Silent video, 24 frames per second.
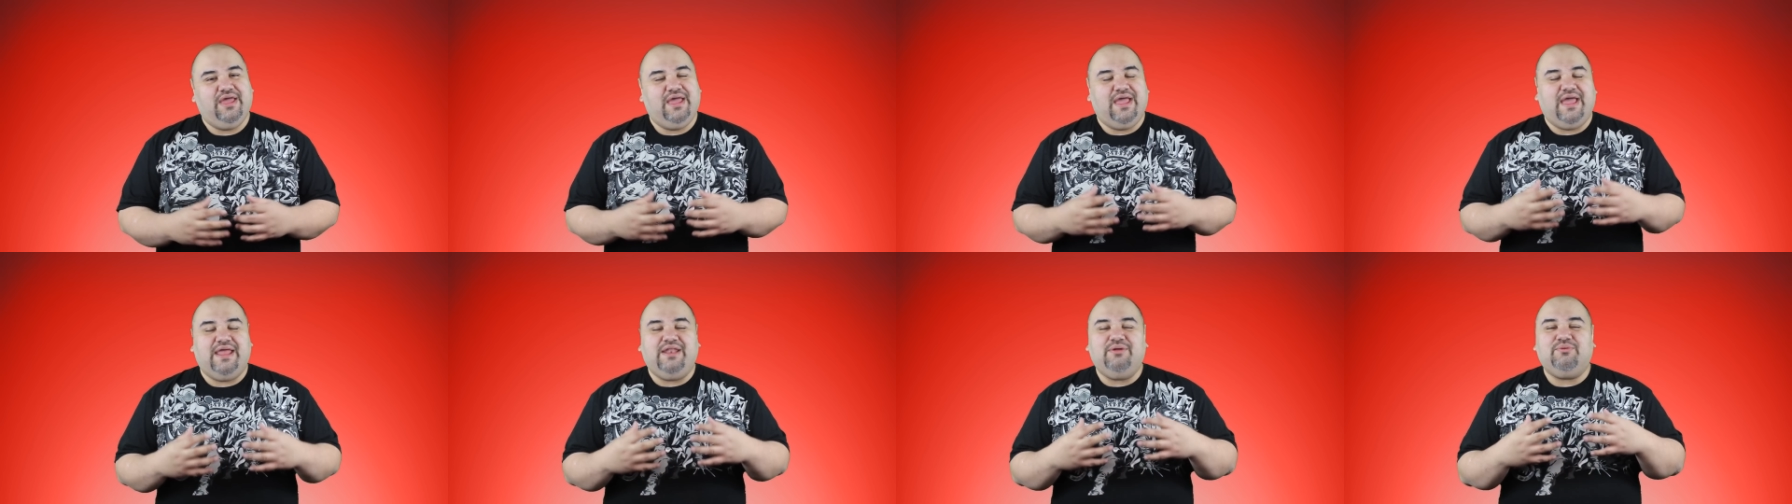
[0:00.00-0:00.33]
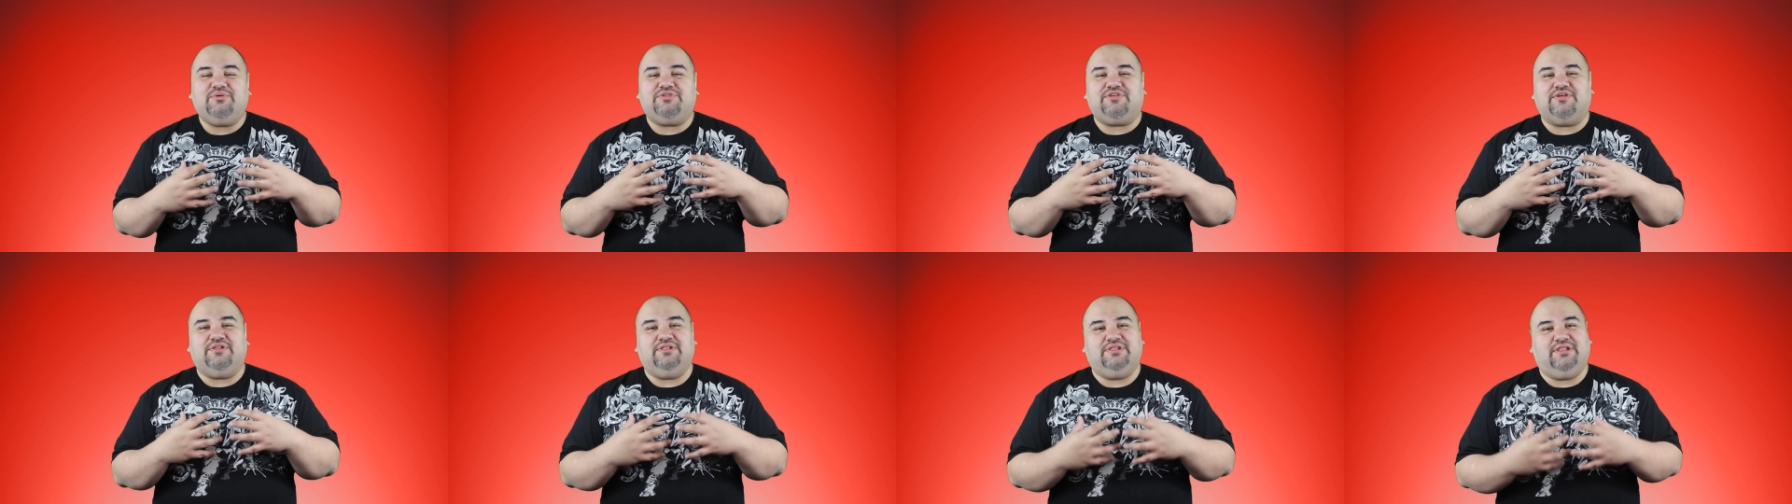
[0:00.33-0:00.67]
and it
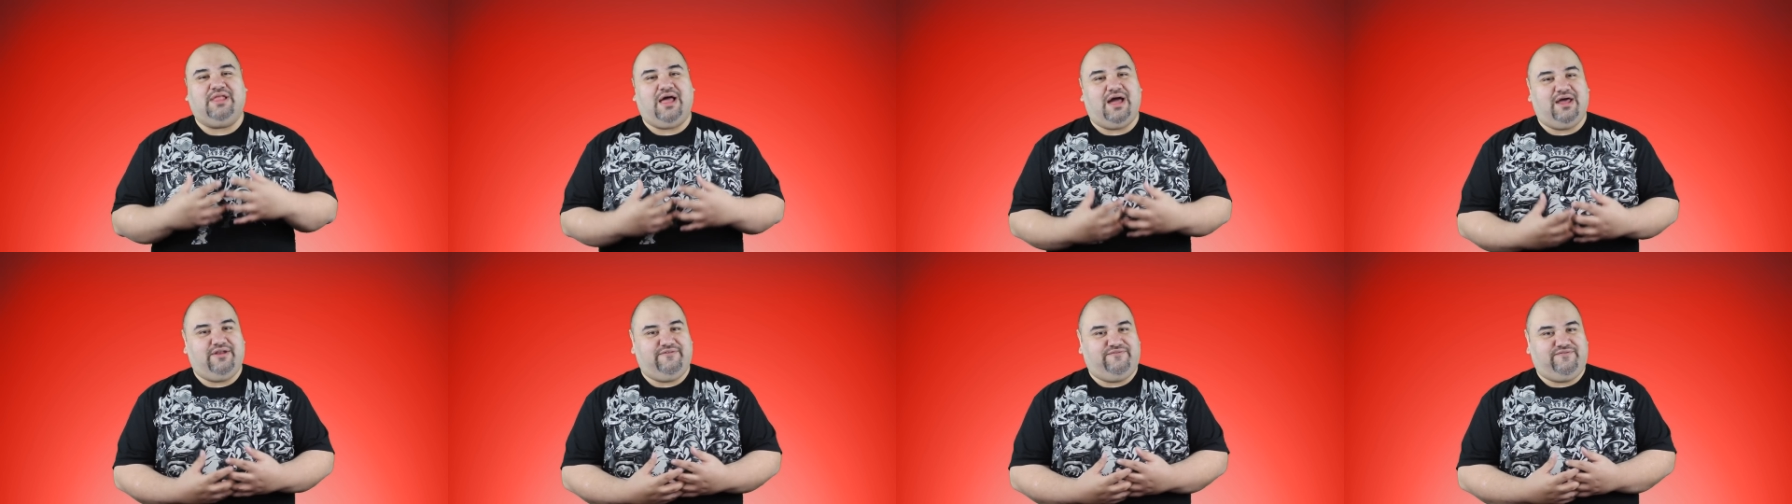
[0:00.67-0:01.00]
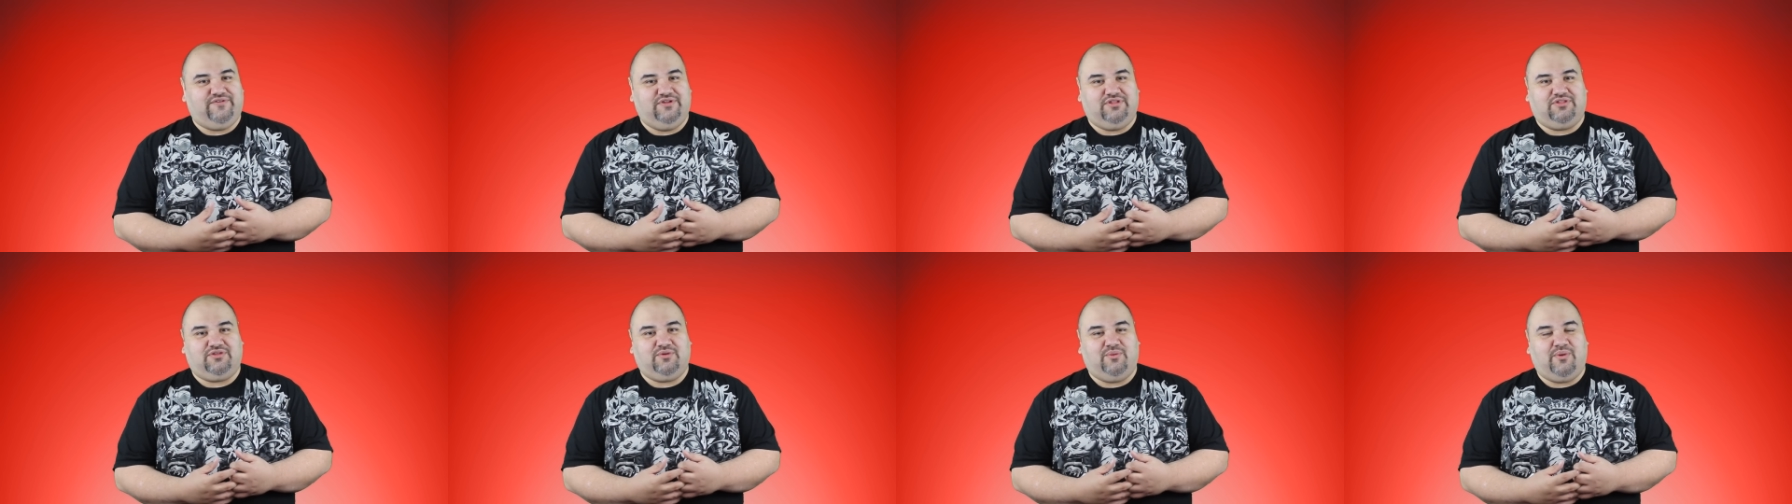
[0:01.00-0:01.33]
was a lot of
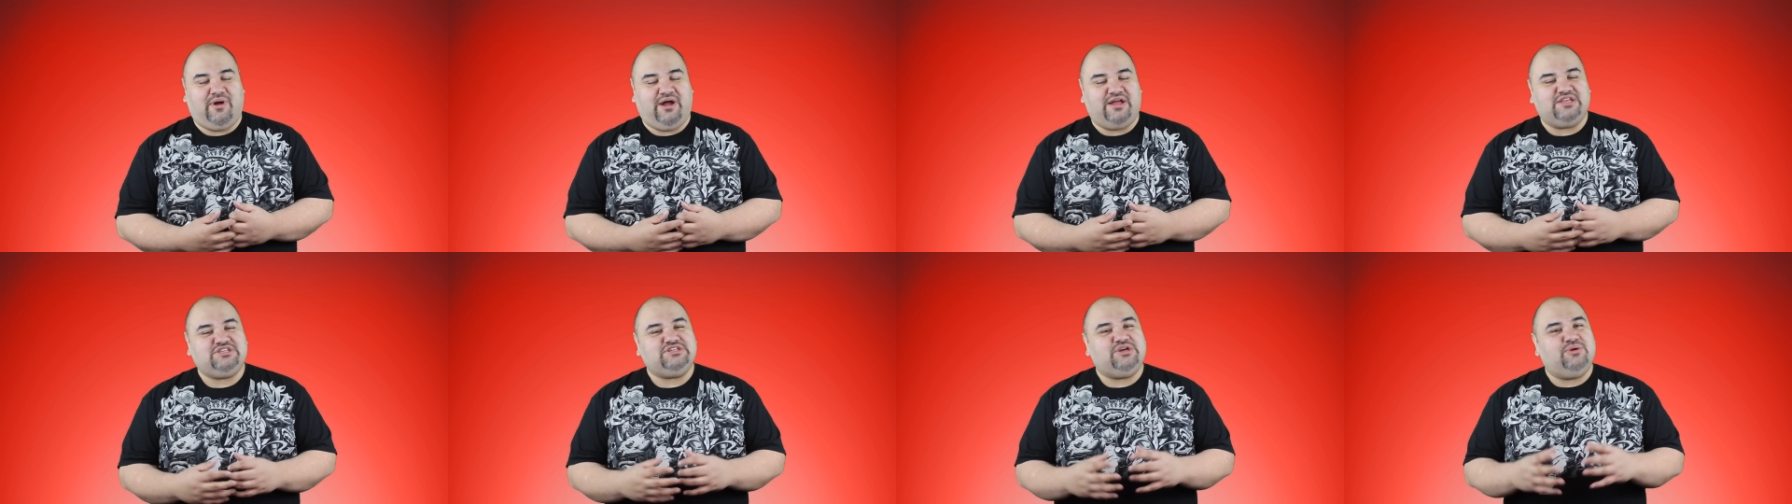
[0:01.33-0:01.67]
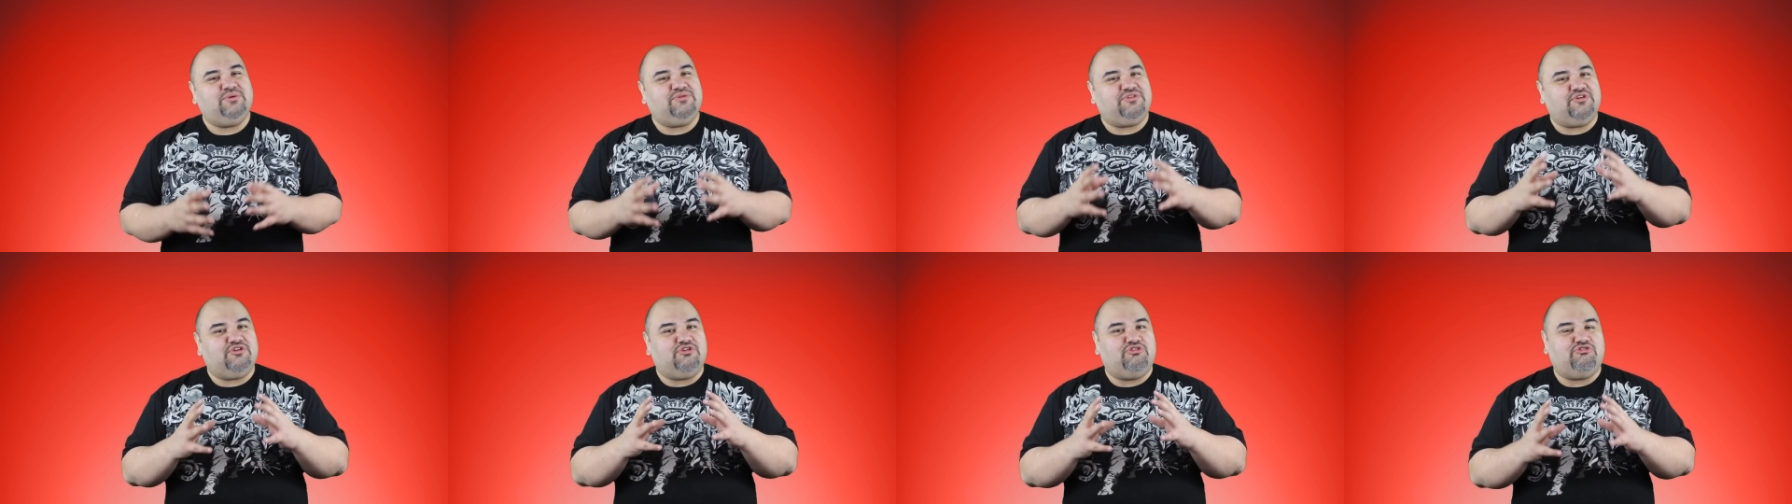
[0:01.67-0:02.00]
fun to watch. It
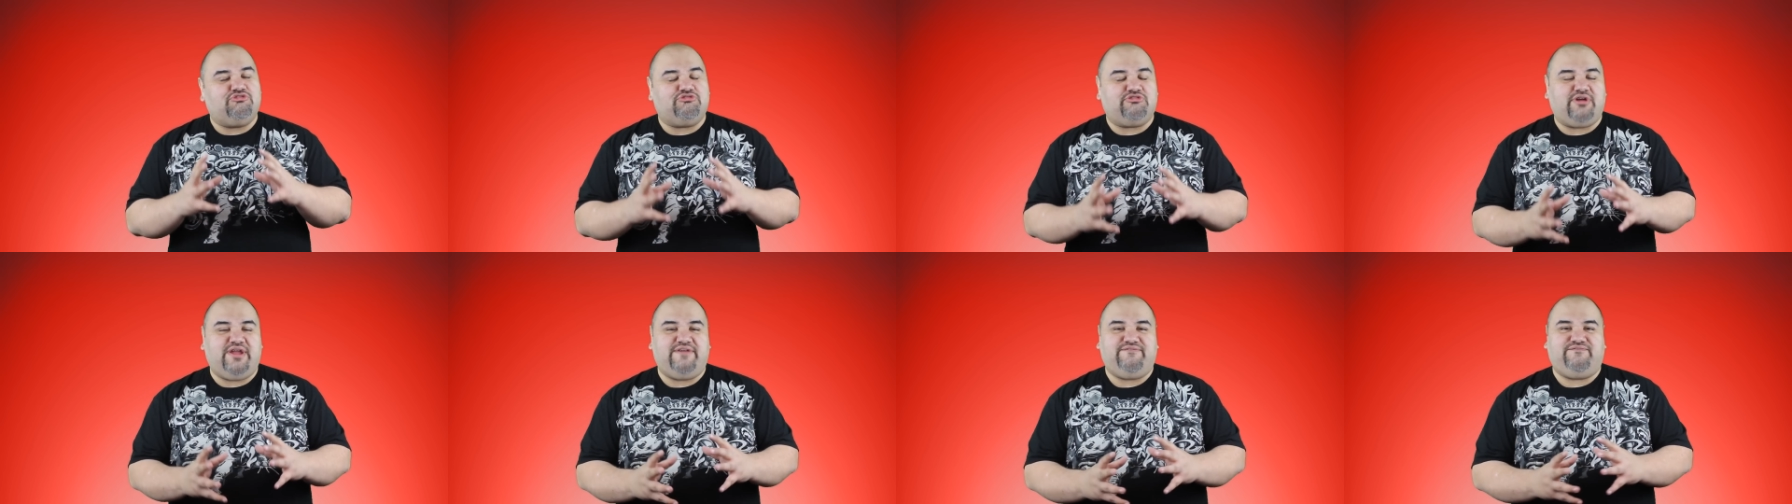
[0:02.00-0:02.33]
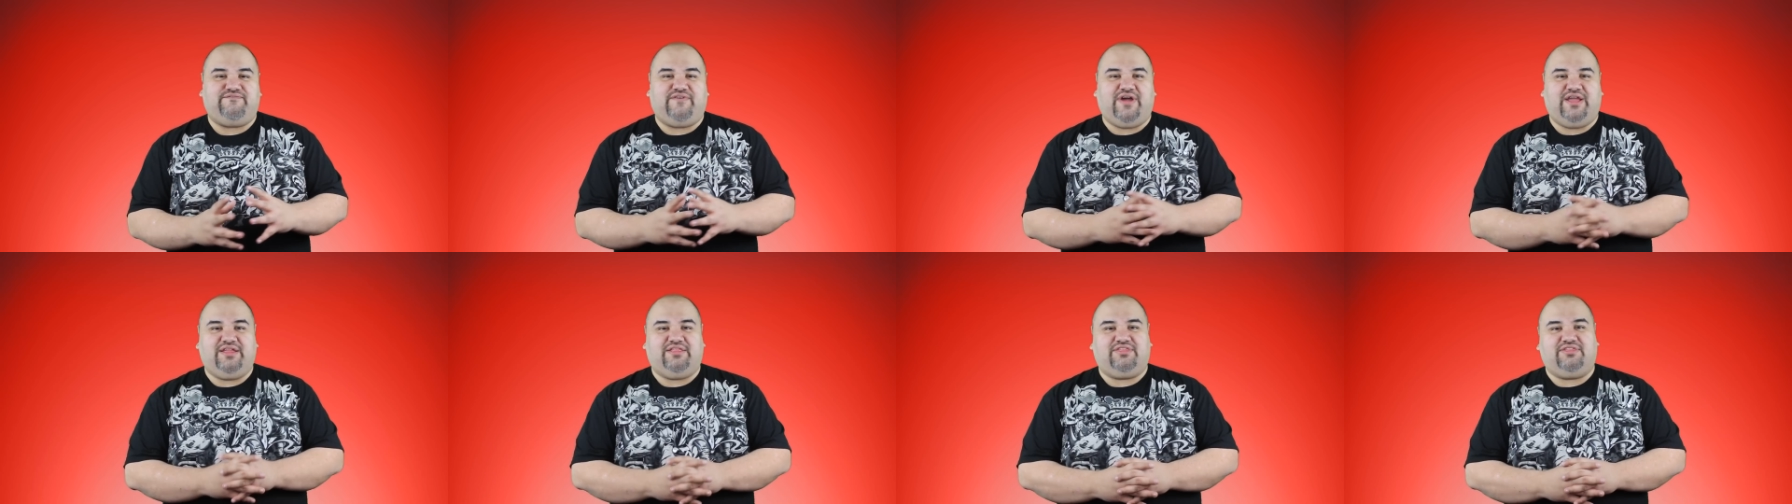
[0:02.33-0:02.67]
was a great
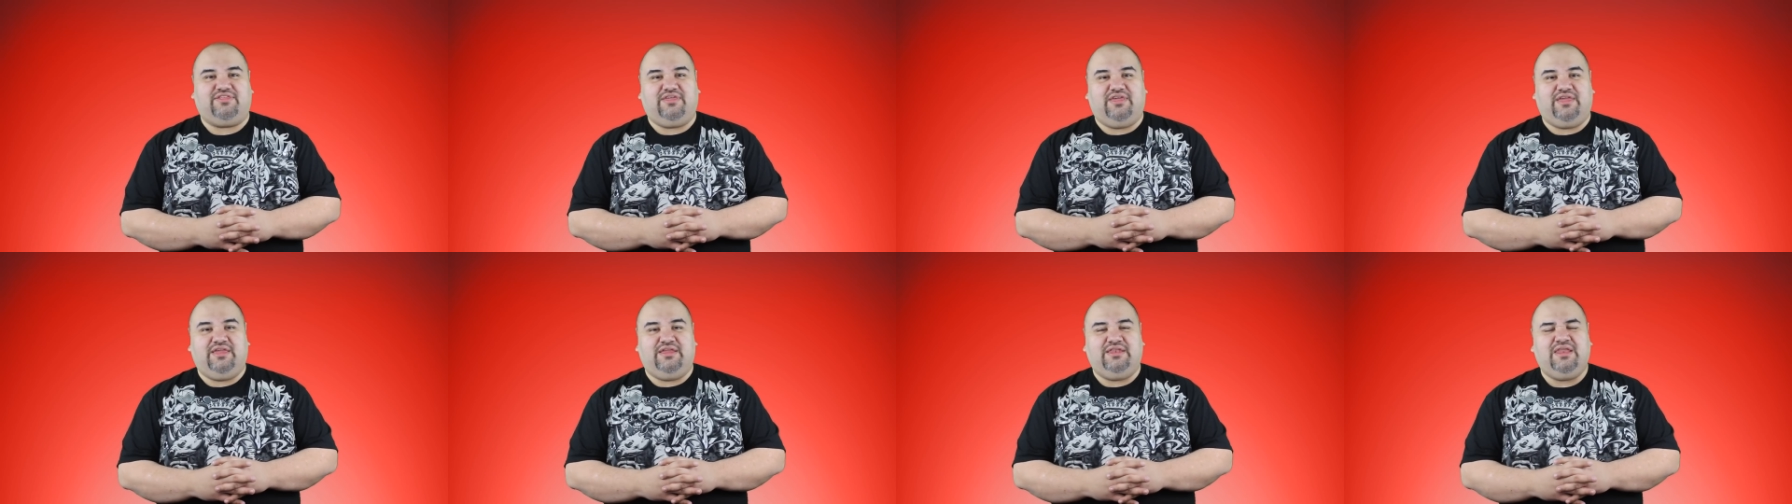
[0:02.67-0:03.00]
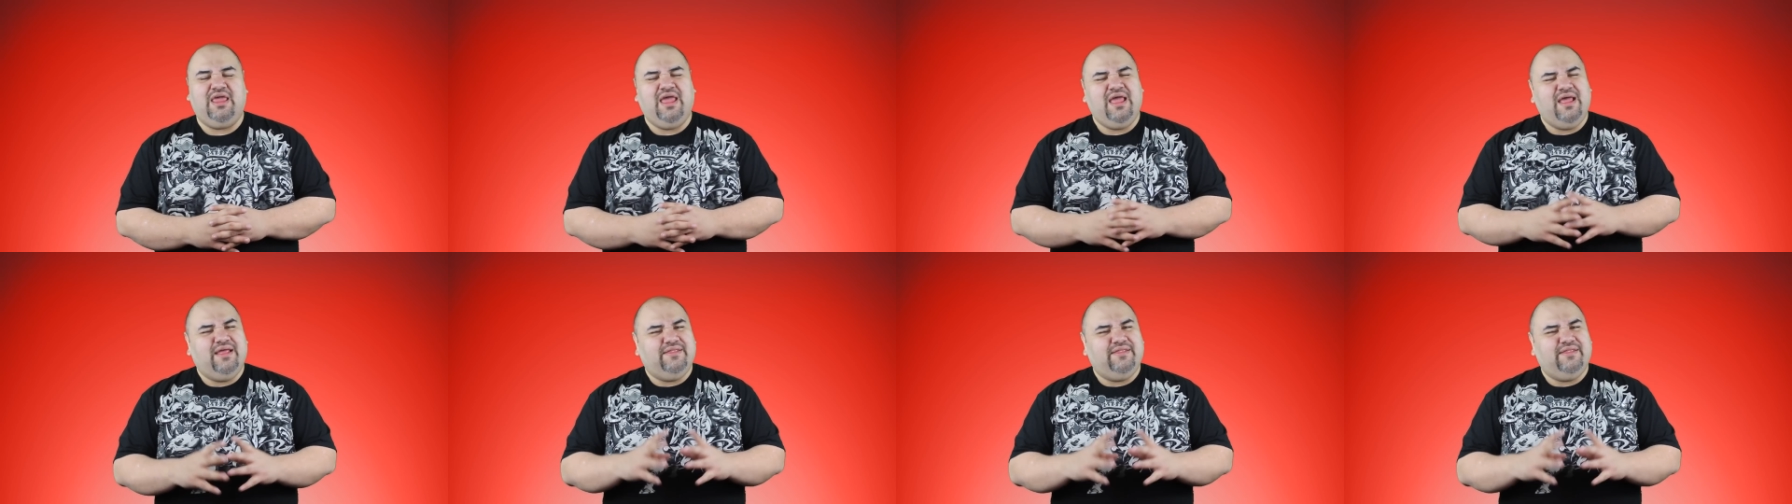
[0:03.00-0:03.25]
fight scene.